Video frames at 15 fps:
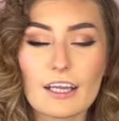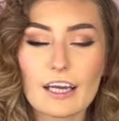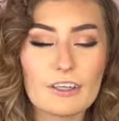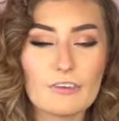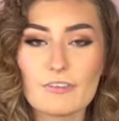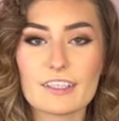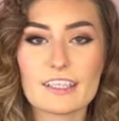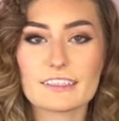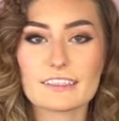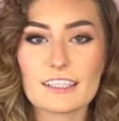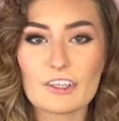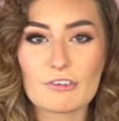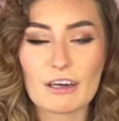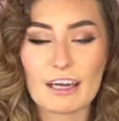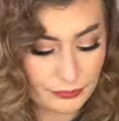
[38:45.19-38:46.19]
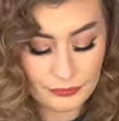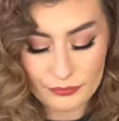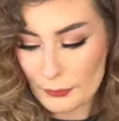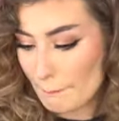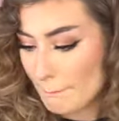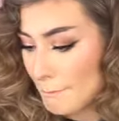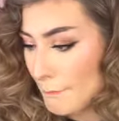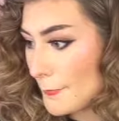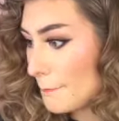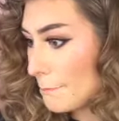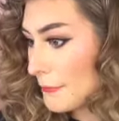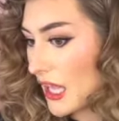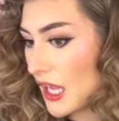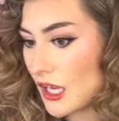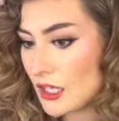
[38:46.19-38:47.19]
I don't even think I said that right.
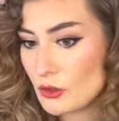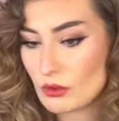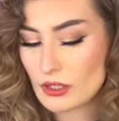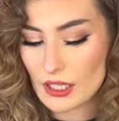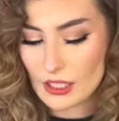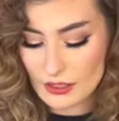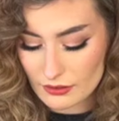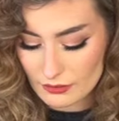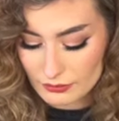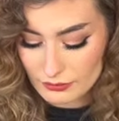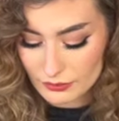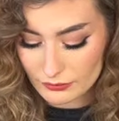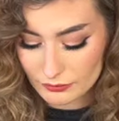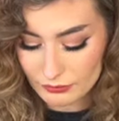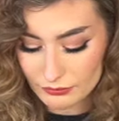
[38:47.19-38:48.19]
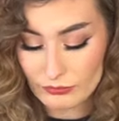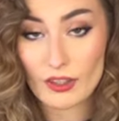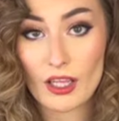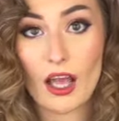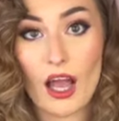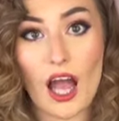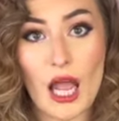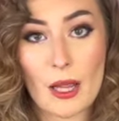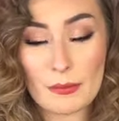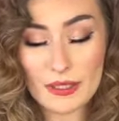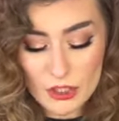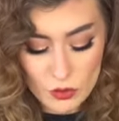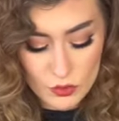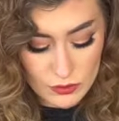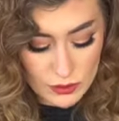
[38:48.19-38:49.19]
I don't have... I'm gonna
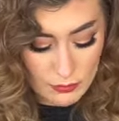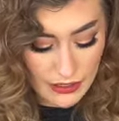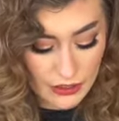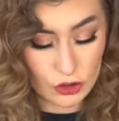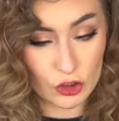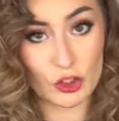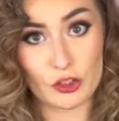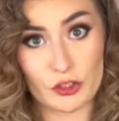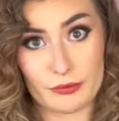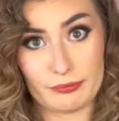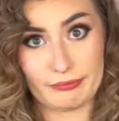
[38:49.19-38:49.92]
use my shirt.